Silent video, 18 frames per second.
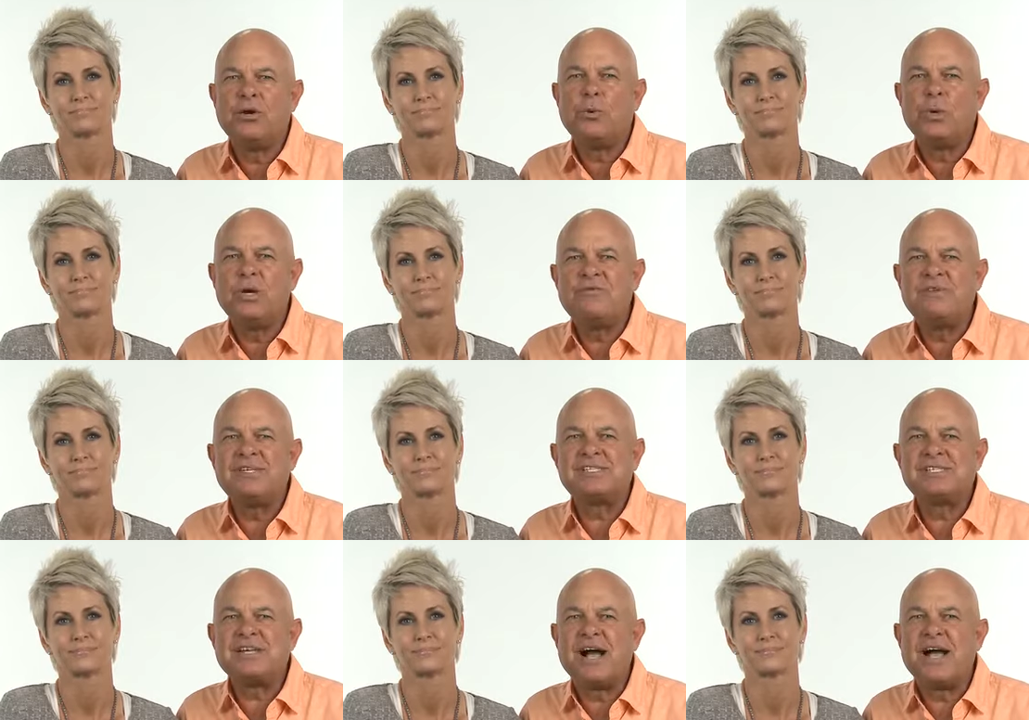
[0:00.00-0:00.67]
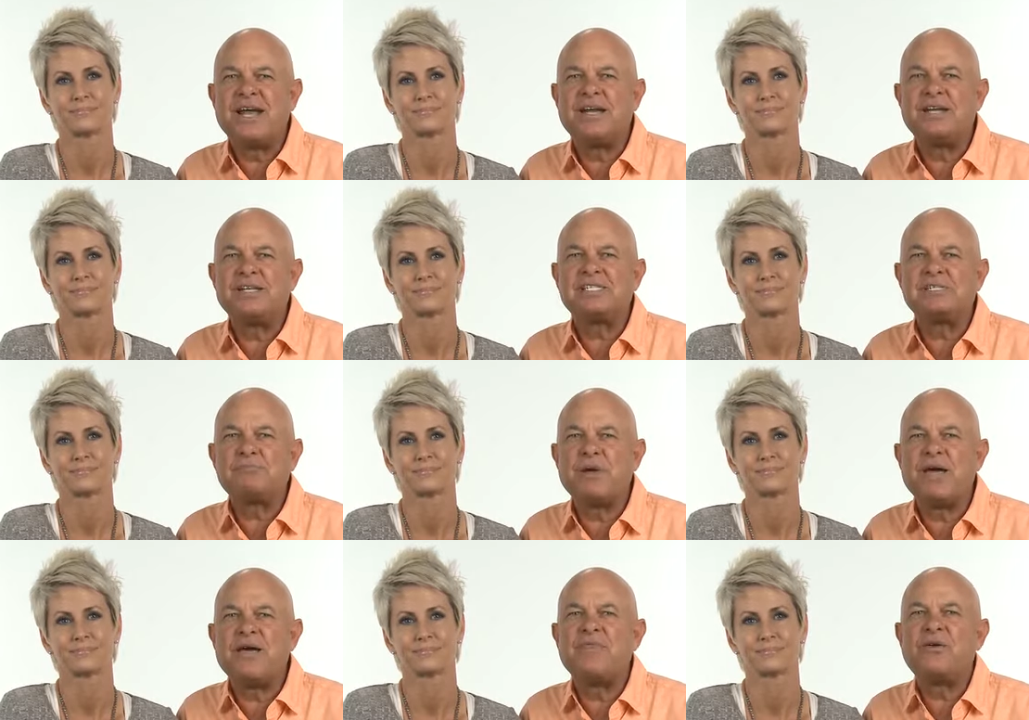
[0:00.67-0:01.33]
Speaker 1: we've decided to
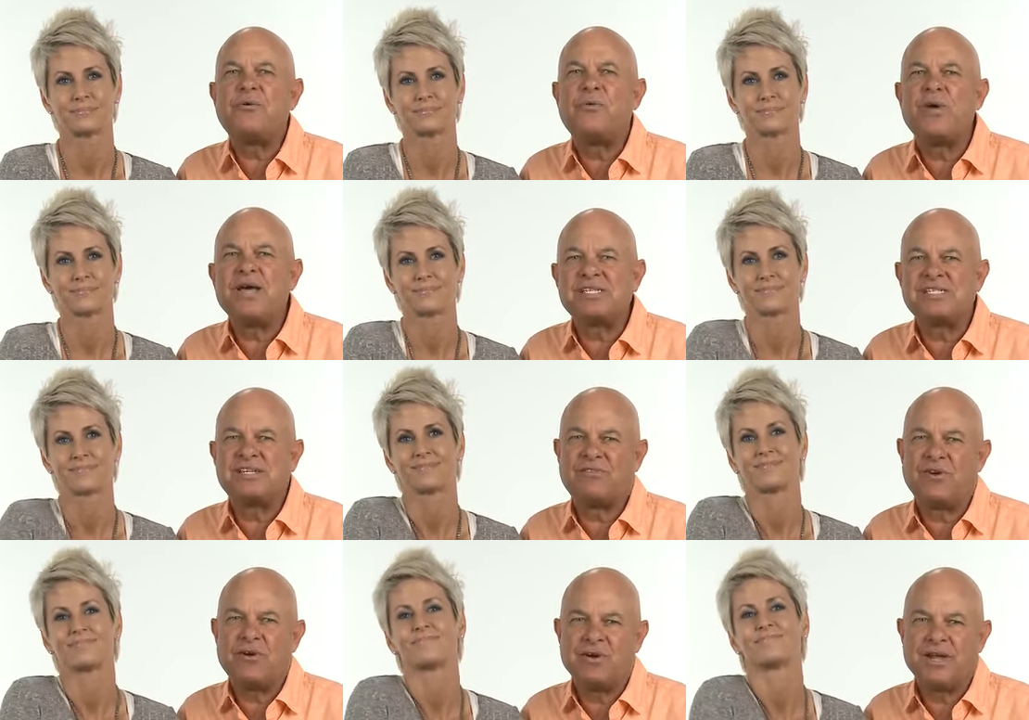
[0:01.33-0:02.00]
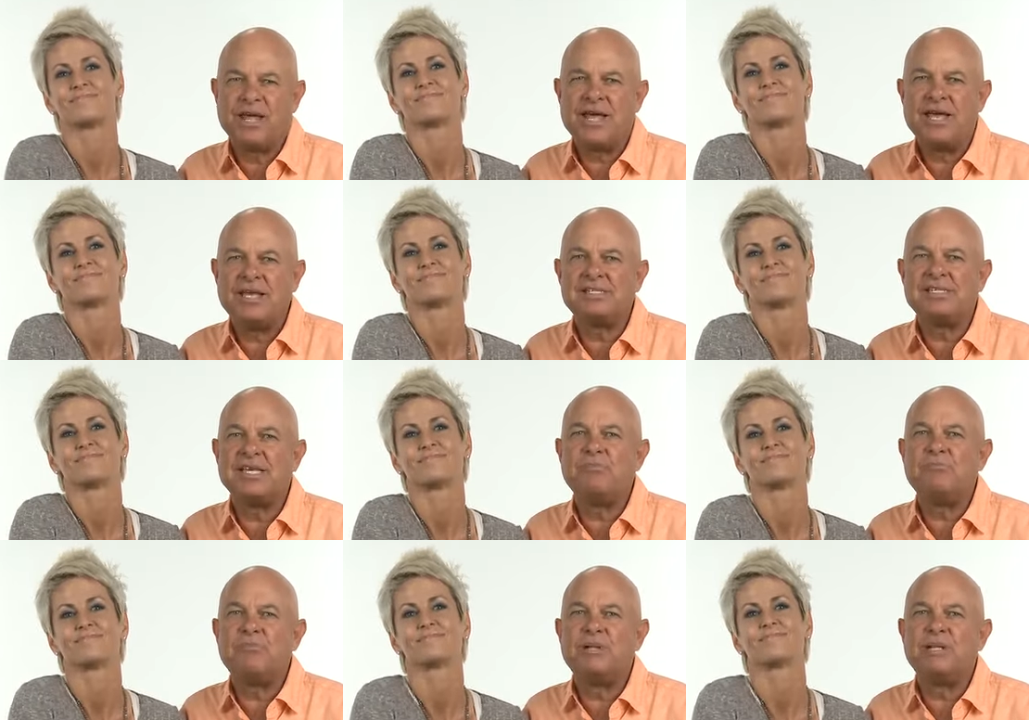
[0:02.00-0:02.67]
spend the rest of our days in
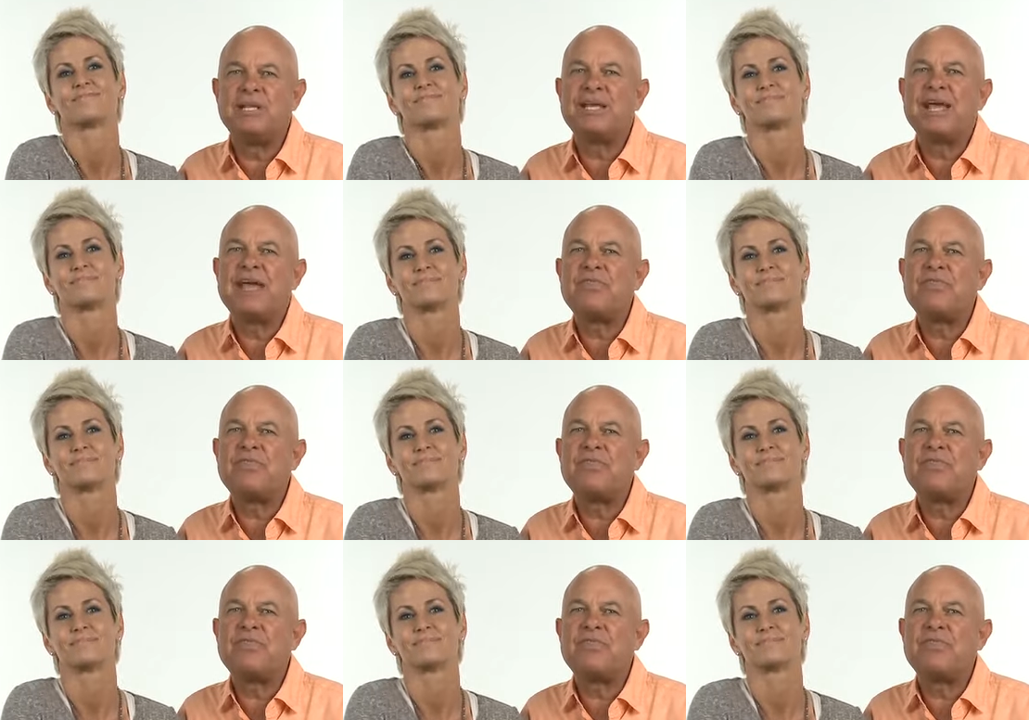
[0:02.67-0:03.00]
building a